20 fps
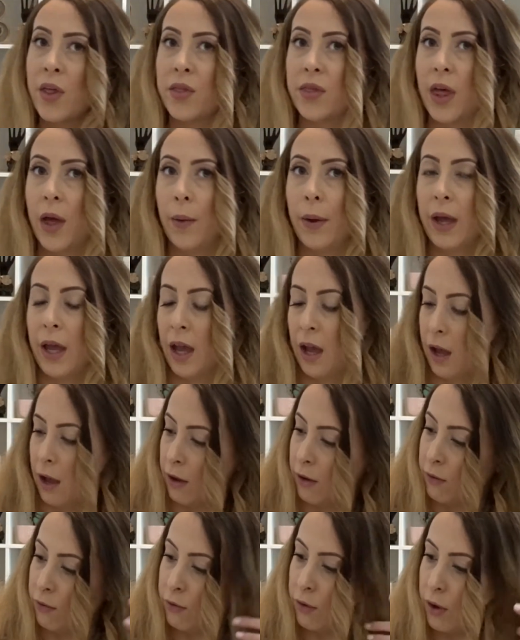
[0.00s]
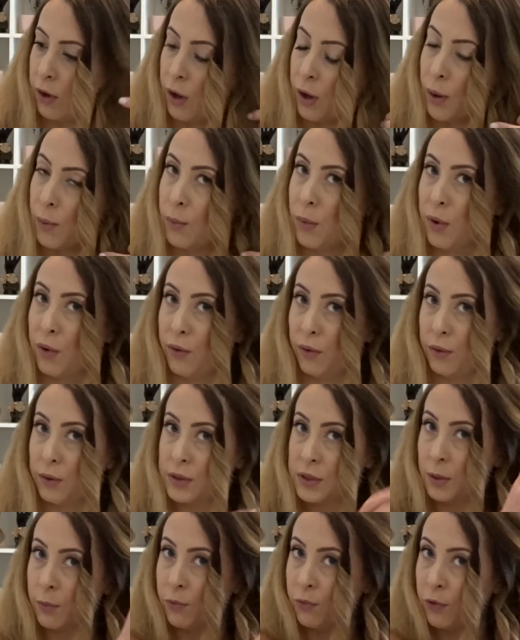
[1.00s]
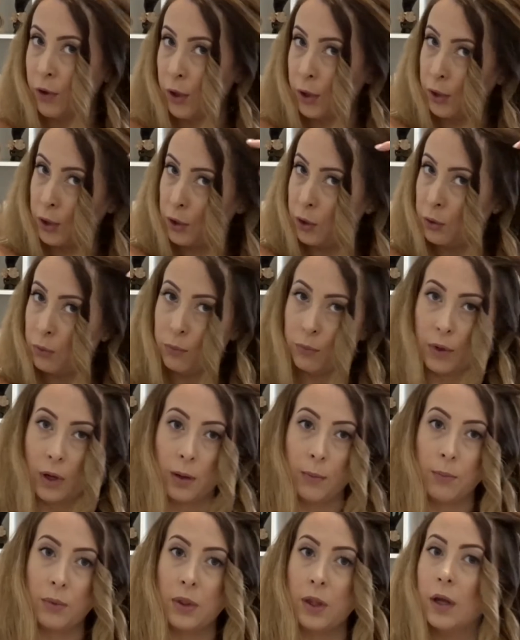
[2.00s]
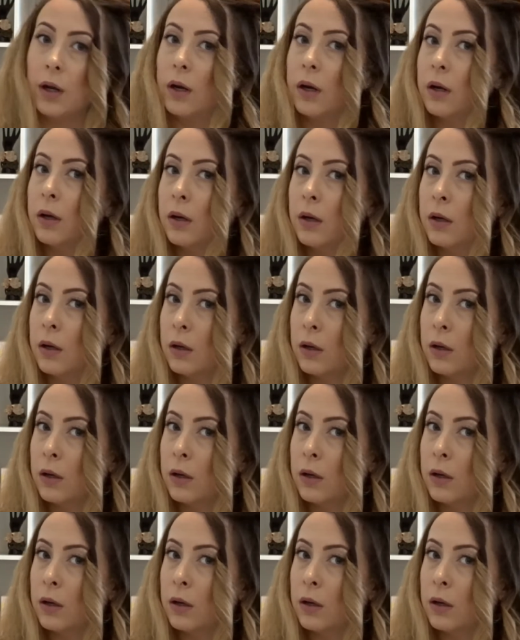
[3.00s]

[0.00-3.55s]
That way I have some volume up there.